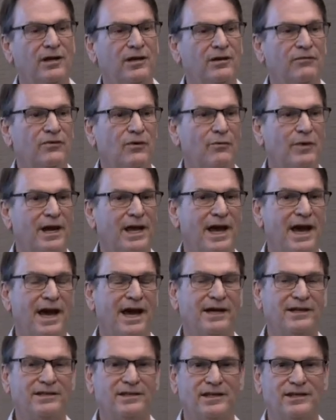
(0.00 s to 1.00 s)
If you want to
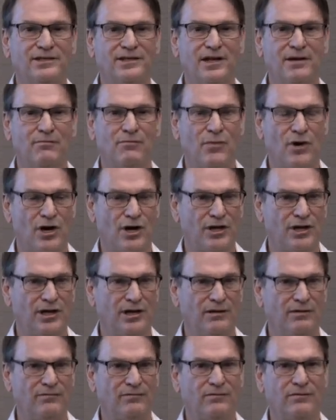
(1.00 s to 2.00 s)
access that
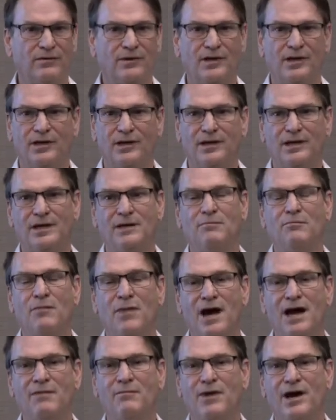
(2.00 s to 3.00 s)
market, in
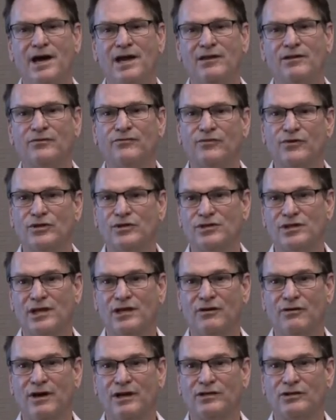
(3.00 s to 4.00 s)
my mind, the first thing
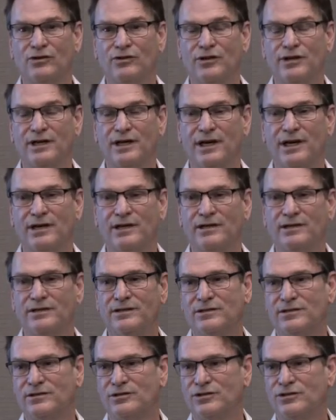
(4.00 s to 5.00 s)
you have to look at
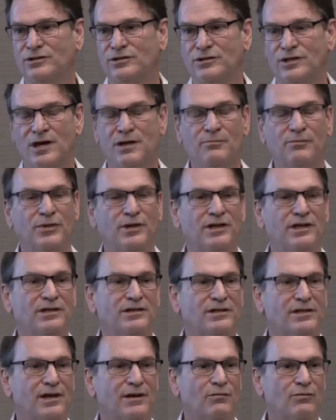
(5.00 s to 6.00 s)
is companies
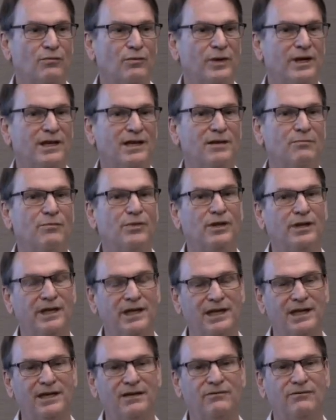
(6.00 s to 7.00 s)
that really
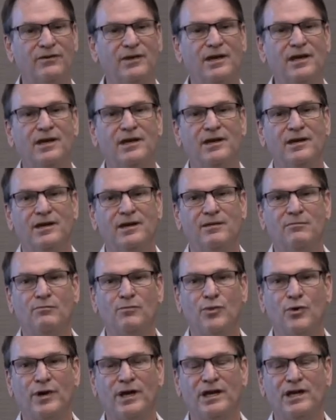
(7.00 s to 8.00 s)
believe in
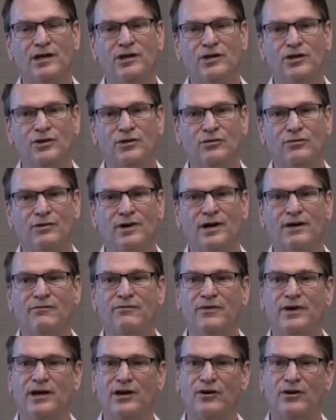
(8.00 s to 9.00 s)
bringing you a
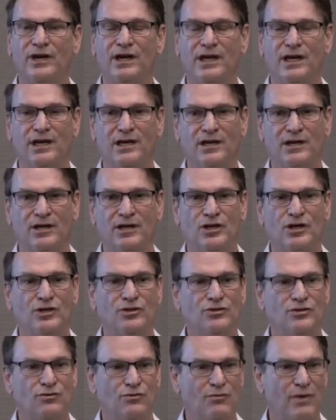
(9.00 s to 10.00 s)
very
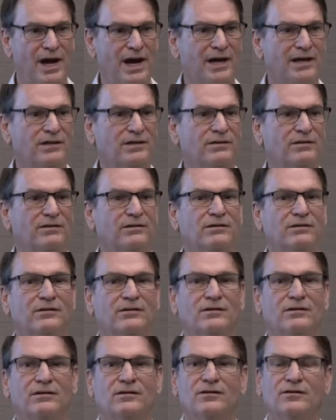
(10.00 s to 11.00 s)
direct,
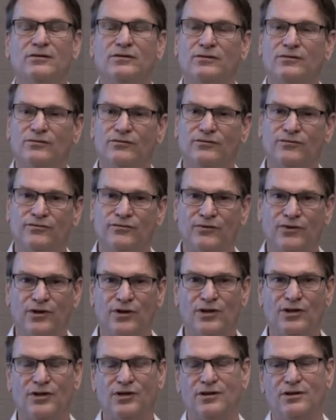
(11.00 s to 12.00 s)

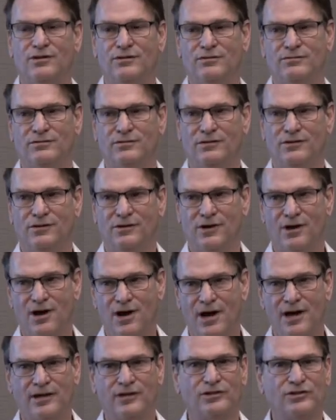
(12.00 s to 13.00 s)
full,
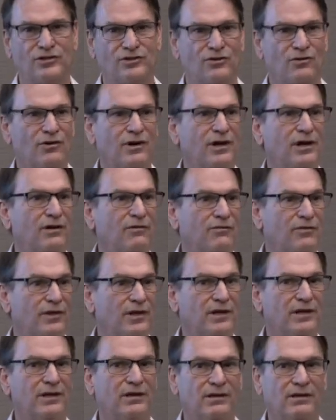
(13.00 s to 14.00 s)
honest story of
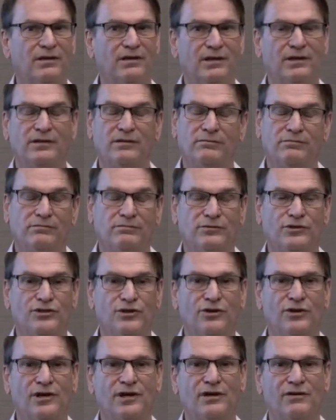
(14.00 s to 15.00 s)
the
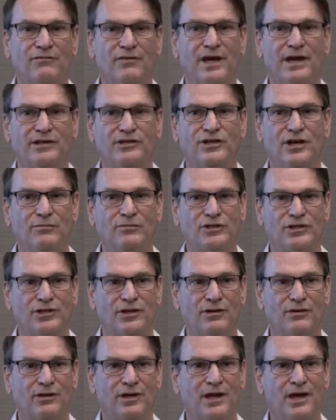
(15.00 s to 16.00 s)
journey of that
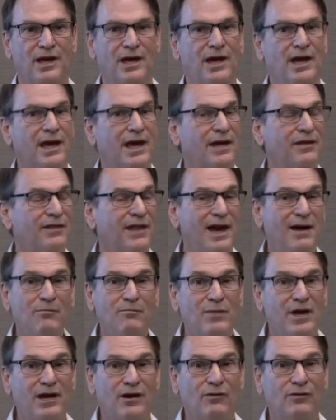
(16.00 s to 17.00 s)
gemstone. And that
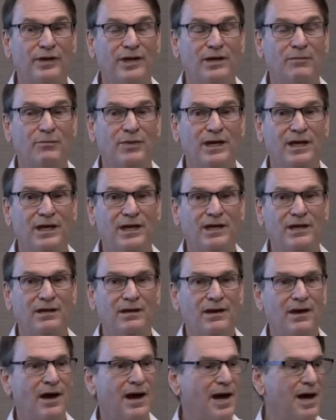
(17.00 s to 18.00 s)
may only be,
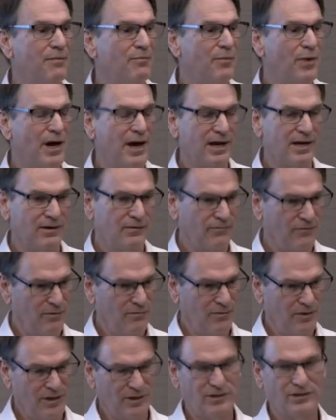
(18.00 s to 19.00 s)
I bought it
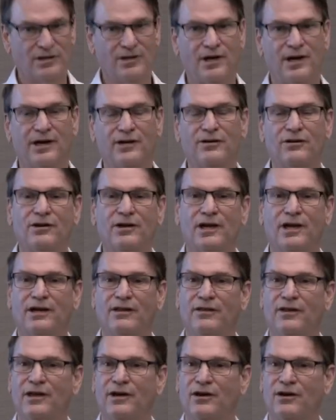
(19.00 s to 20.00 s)
from this cutter,
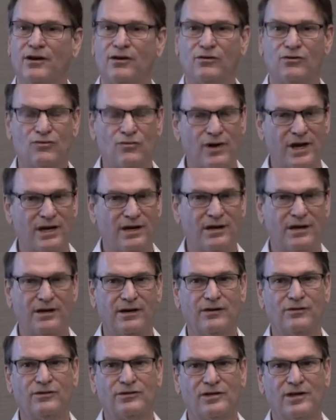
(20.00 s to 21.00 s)
and they are great
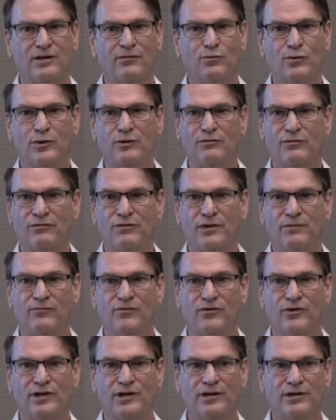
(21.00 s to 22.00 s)
cutters, and I worked with them
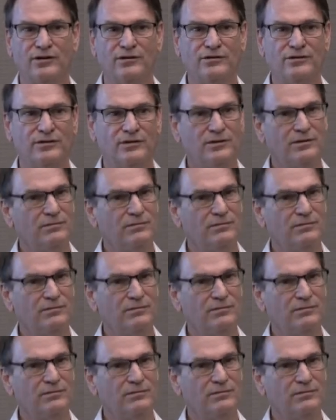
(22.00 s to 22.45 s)
for years.